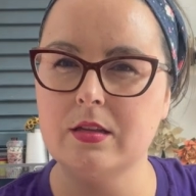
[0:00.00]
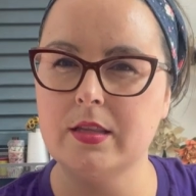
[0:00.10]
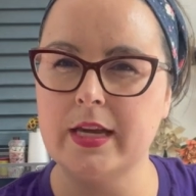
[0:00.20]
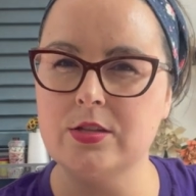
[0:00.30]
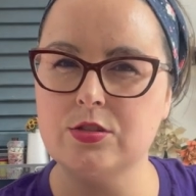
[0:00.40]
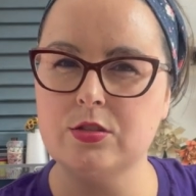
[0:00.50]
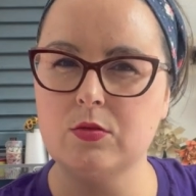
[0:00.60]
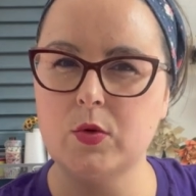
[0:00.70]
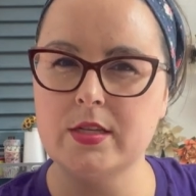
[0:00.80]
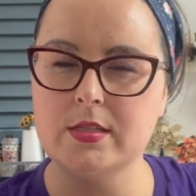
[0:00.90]
The answer,
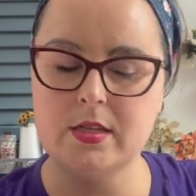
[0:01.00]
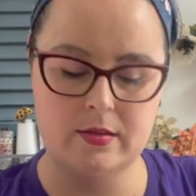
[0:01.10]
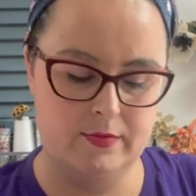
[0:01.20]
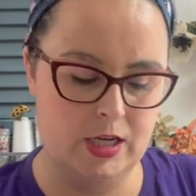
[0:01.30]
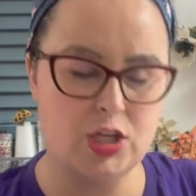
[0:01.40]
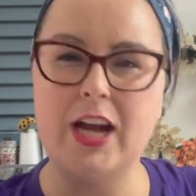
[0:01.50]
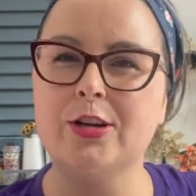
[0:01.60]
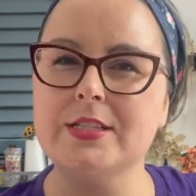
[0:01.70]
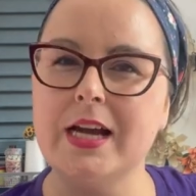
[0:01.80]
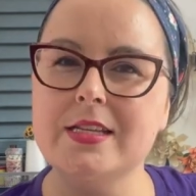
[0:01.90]
what is the
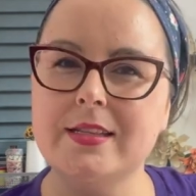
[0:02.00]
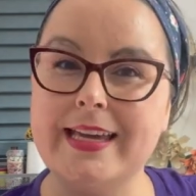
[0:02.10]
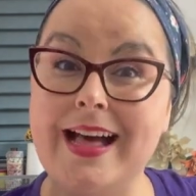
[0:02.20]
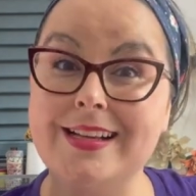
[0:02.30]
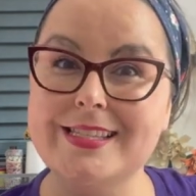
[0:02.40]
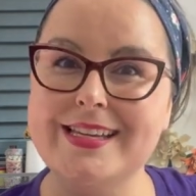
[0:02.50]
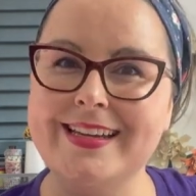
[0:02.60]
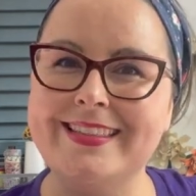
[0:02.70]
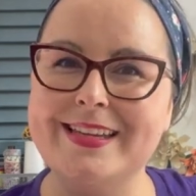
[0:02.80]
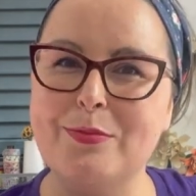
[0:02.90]
Hitchhiker's Guide to the Galaxy
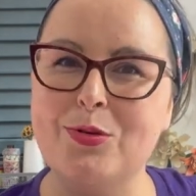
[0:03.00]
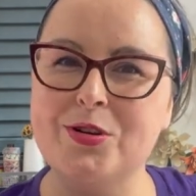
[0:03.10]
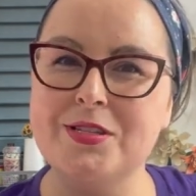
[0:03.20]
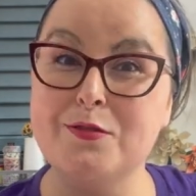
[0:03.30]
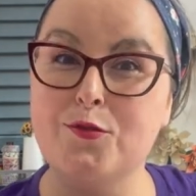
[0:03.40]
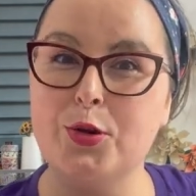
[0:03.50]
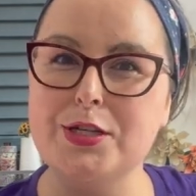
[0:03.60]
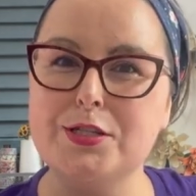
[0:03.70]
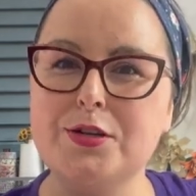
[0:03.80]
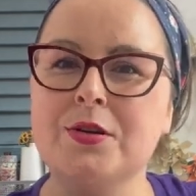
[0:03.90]
and the importance of
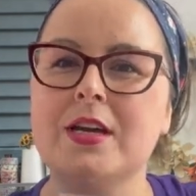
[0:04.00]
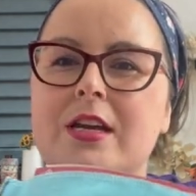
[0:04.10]
forty-two.